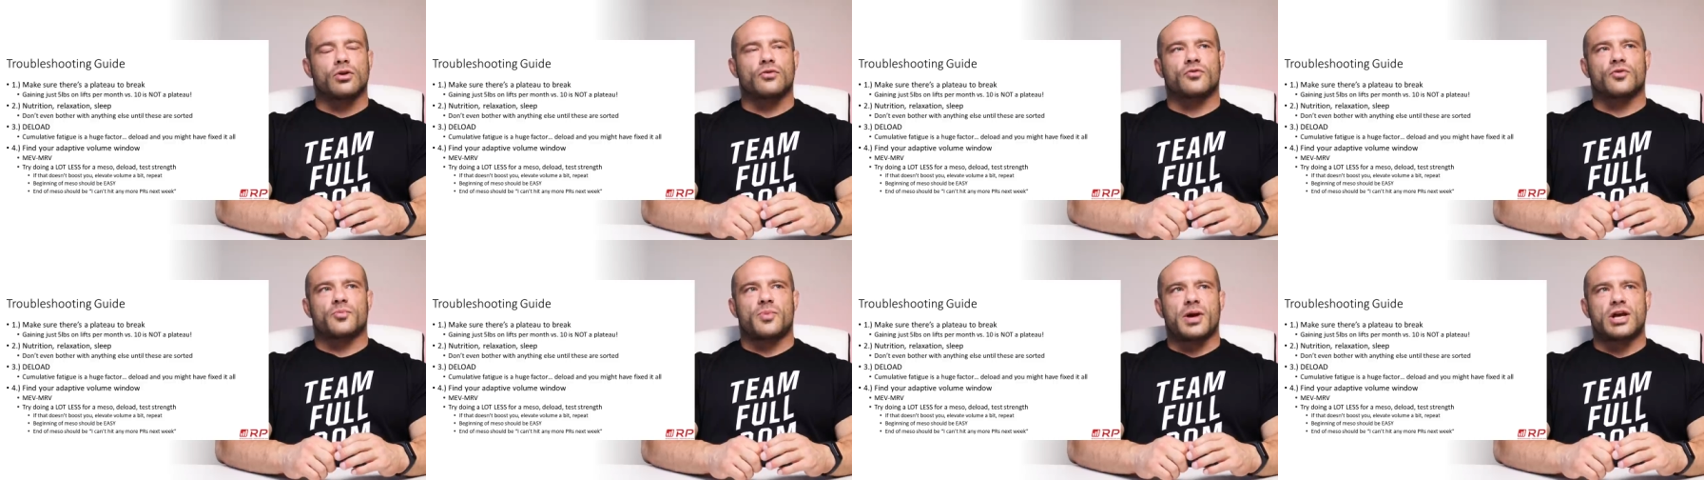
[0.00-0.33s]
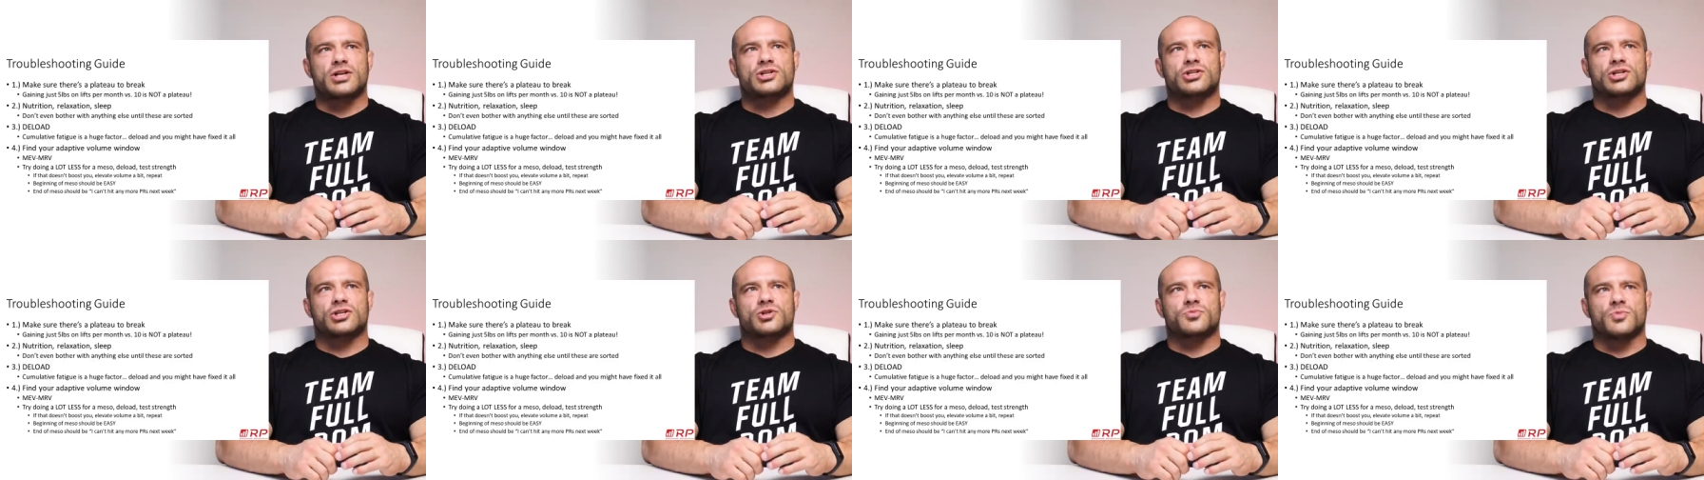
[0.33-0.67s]
over the
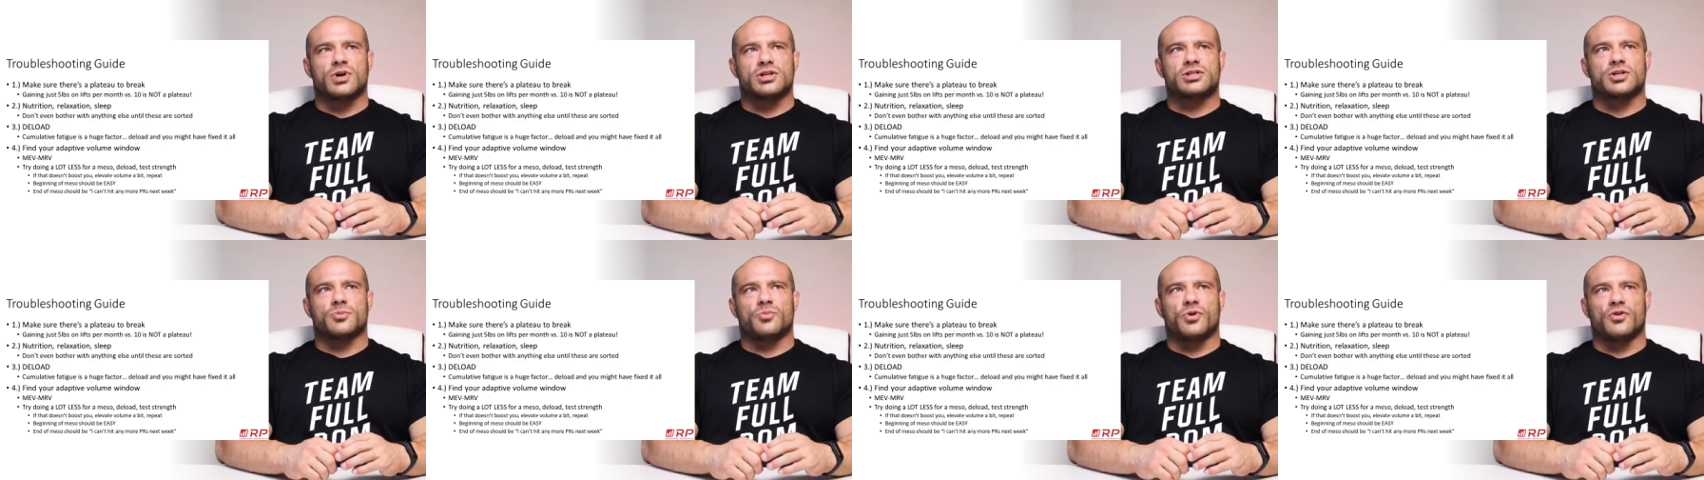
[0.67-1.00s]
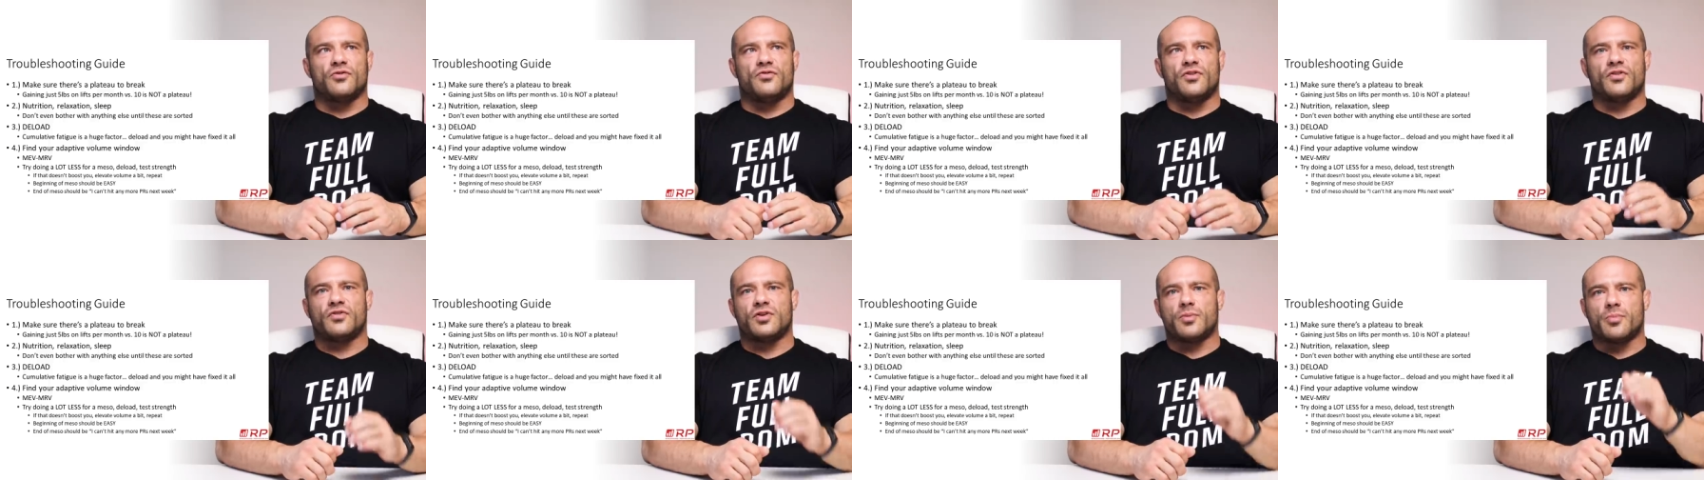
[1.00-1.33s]
past six months, I
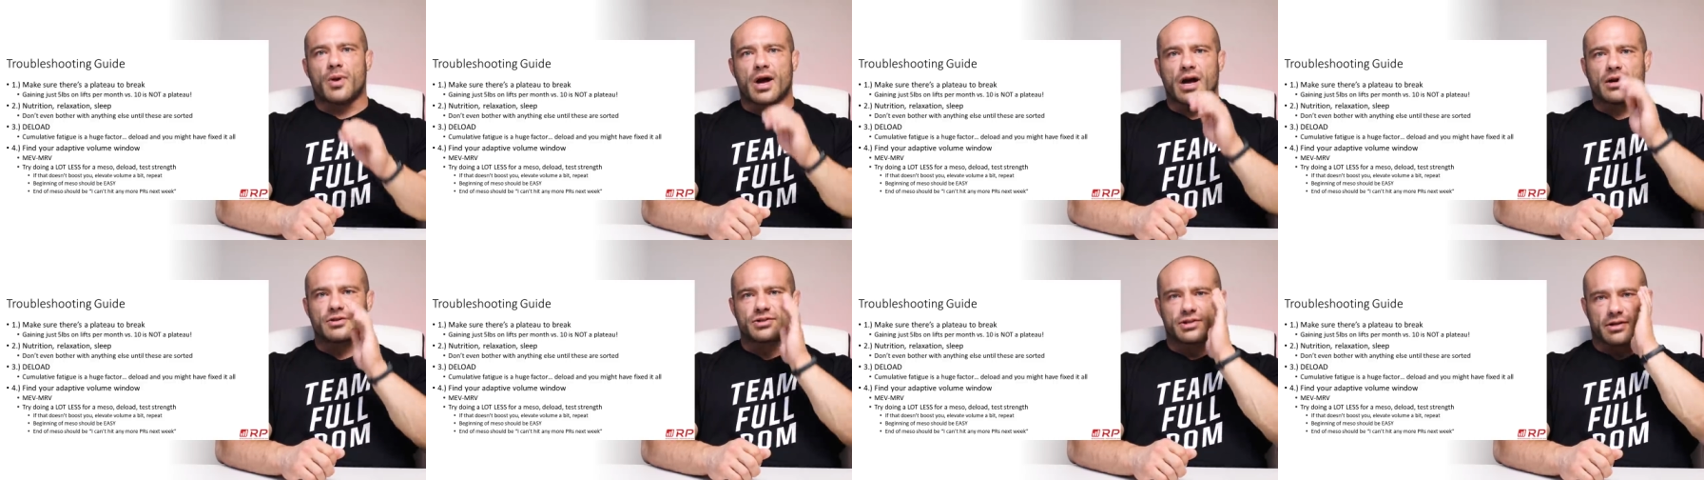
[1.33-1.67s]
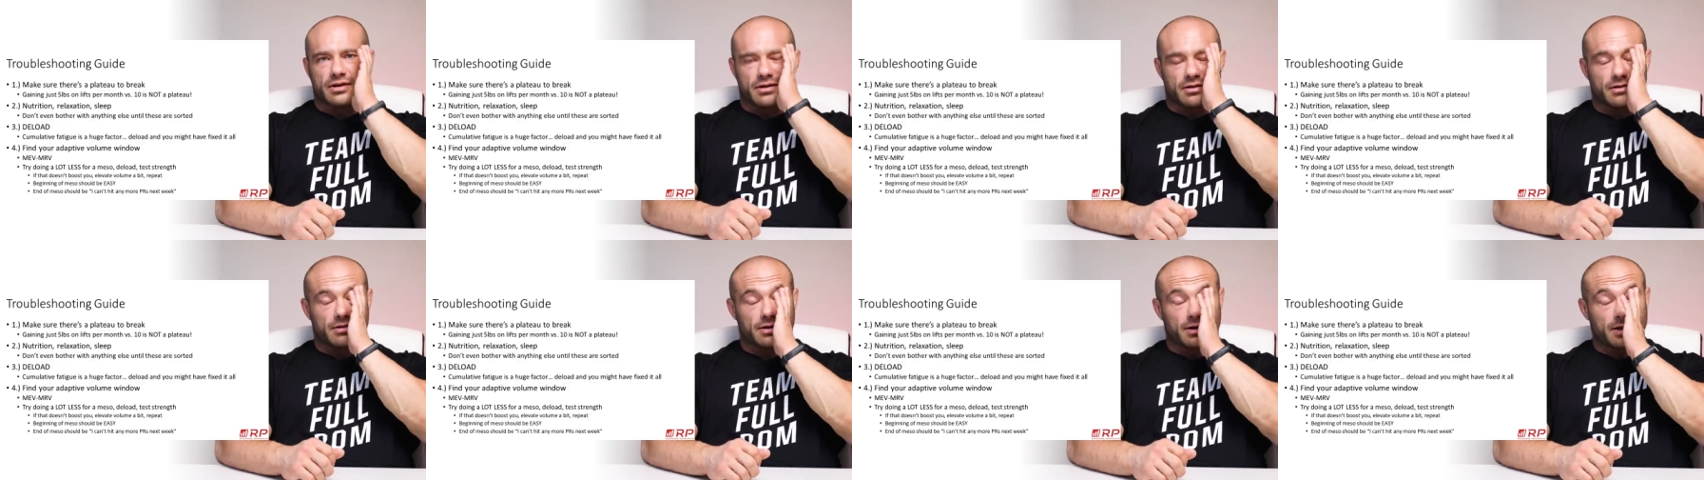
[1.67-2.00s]
put 50 pounds
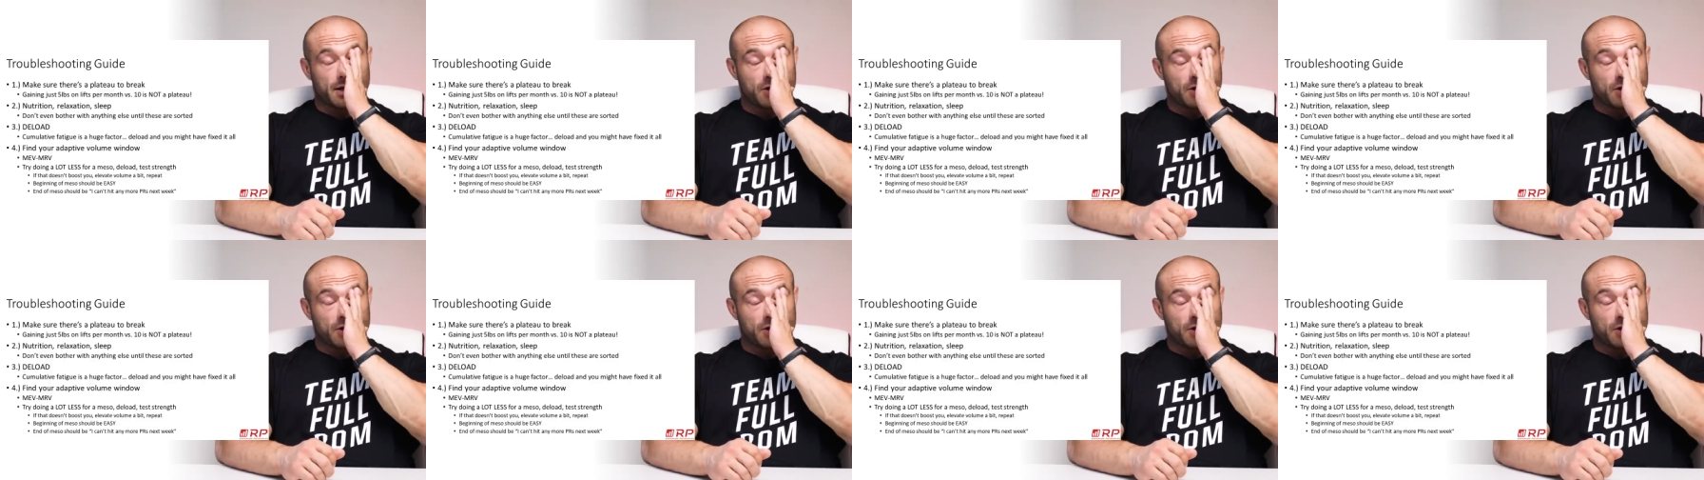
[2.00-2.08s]
on it.